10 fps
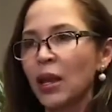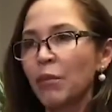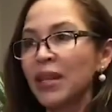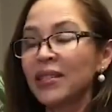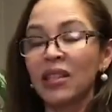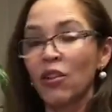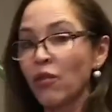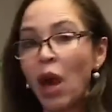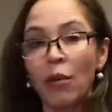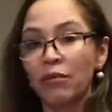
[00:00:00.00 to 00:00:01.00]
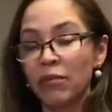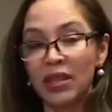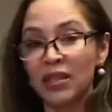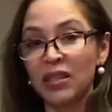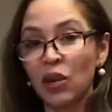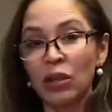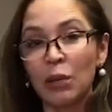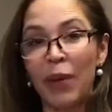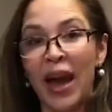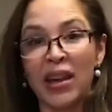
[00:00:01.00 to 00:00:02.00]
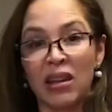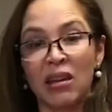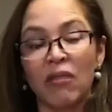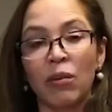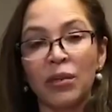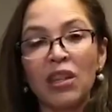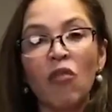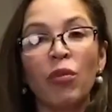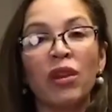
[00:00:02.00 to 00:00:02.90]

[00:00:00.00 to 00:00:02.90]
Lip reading: means that they're not necessarily bad in and of themselves, but